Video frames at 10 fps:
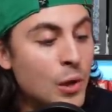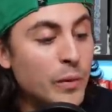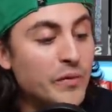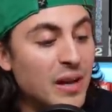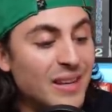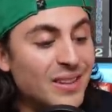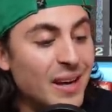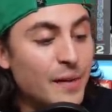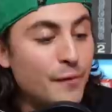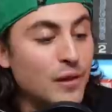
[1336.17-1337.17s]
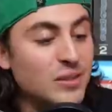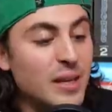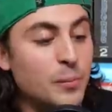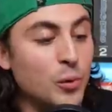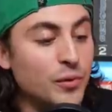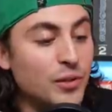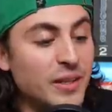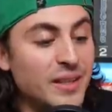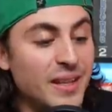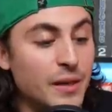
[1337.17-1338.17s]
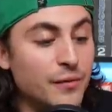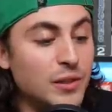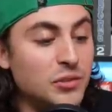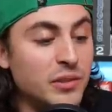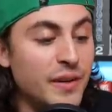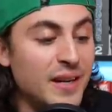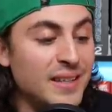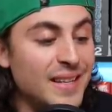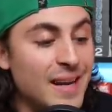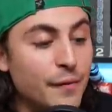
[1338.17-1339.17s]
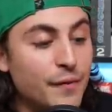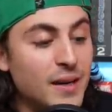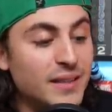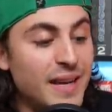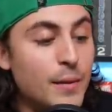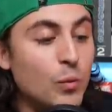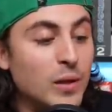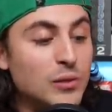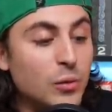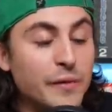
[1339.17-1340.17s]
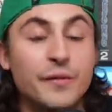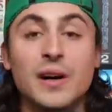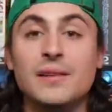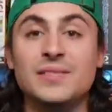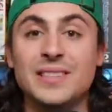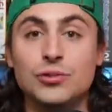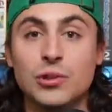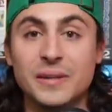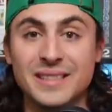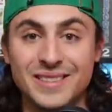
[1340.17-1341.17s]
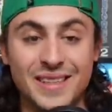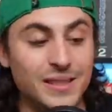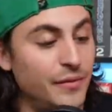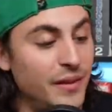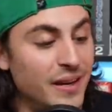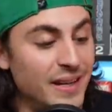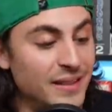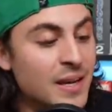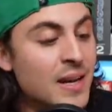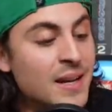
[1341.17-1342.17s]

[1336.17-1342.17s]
We've got a Liefeld Deadpool 30th anniversary variant, and now finally, a 1 in 25 Zetro incentive variant.